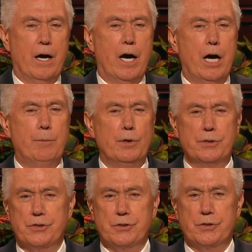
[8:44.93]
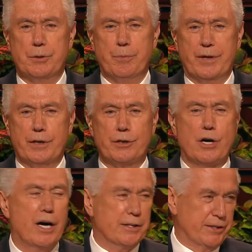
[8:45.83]
almost
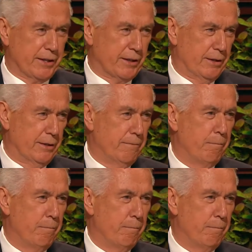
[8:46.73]
paradoxical,